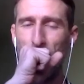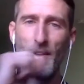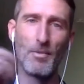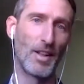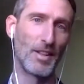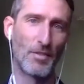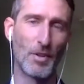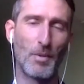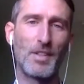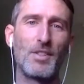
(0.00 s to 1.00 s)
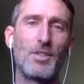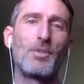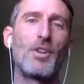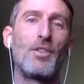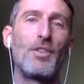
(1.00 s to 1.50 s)
Relatively recent, so
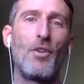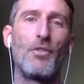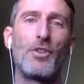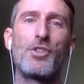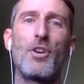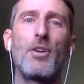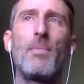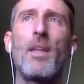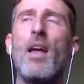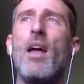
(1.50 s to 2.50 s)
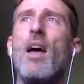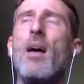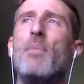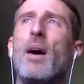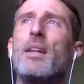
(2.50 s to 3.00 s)
it's hard to know for sure.
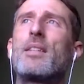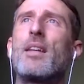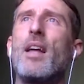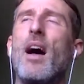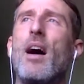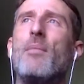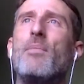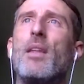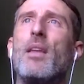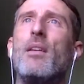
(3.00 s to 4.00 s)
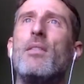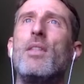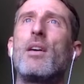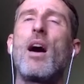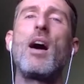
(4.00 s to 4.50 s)
But
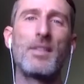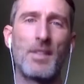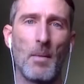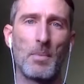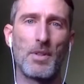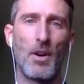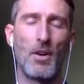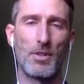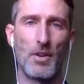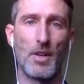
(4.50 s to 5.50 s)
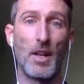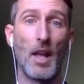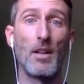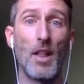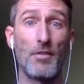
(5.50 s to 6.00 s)
the concepts are starting to
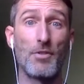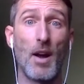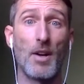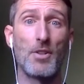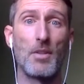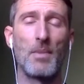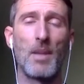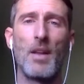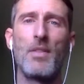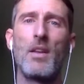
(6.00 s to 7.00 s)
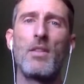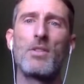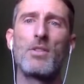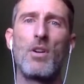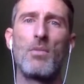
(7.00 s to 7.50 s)
gain a lot of traction. And I think
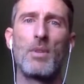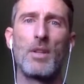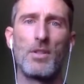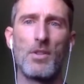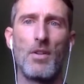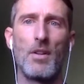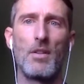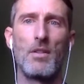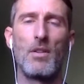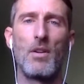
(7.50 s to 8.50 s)
this all really started